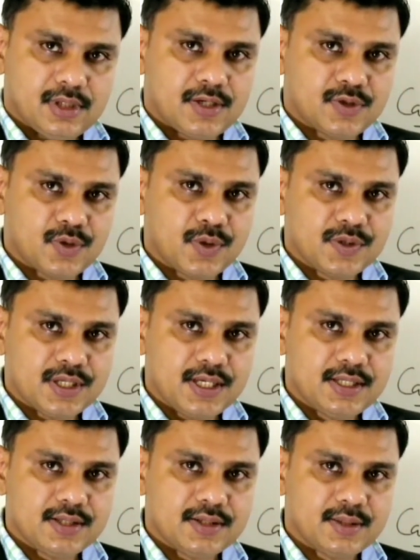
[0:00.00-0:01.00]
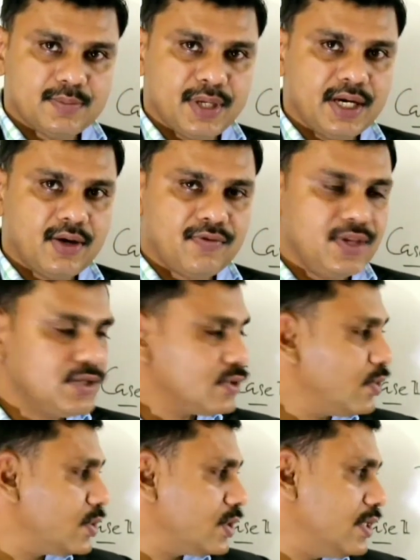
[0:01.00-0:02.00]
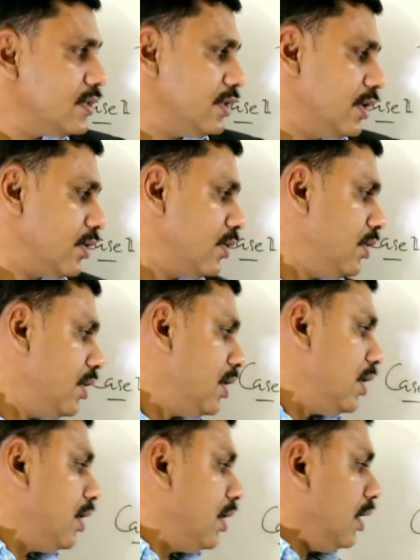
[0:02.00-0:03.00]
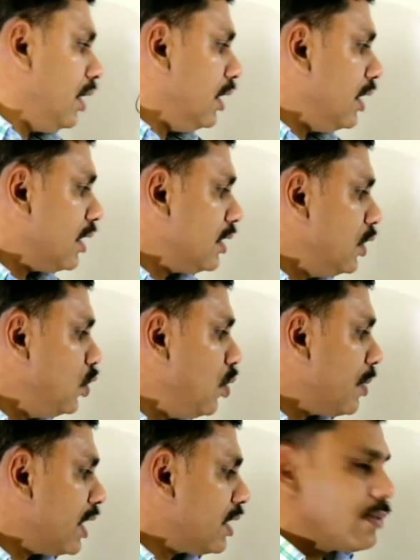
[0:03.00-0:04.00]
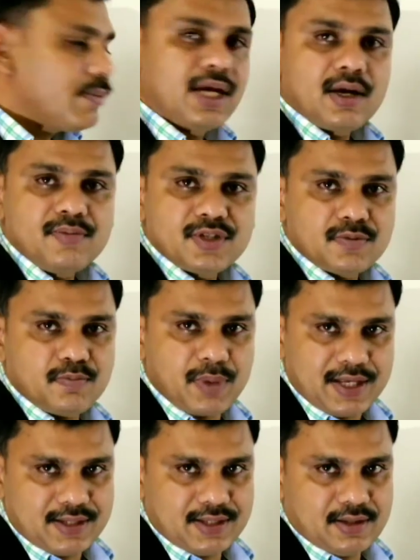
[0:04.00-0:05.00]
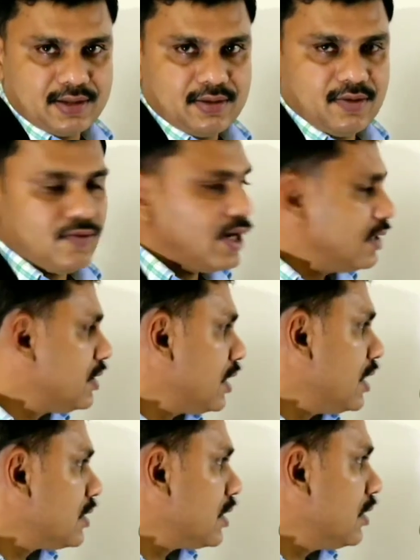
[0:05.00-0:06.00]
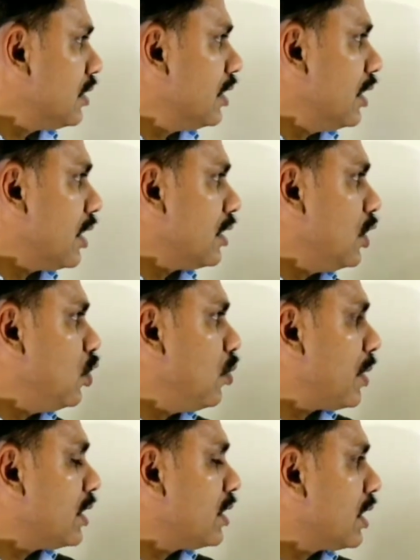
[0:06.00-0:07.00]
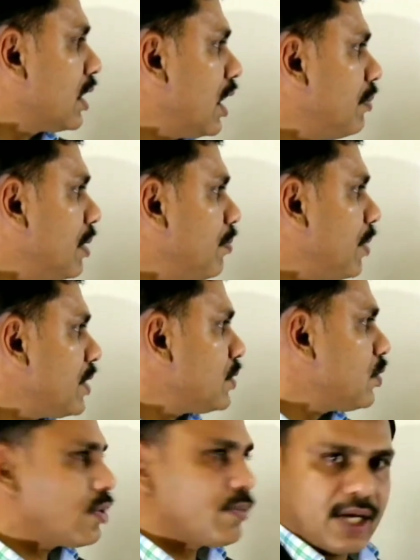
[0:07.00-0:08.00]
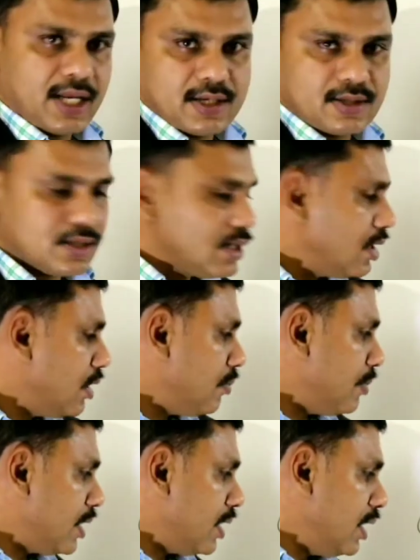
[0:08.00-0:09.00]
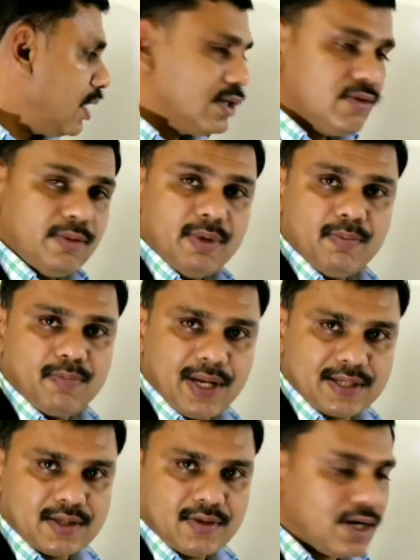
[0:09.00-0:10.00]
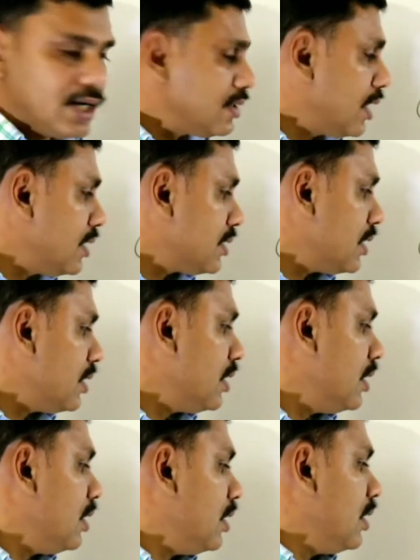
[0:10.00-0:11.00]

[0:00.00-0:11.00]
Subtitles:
That source is, speed of the source is 0. Here the numerator becomes plus. What is the reason? Here the numerator can be plus or minus, but here it will be plus. What is the reason?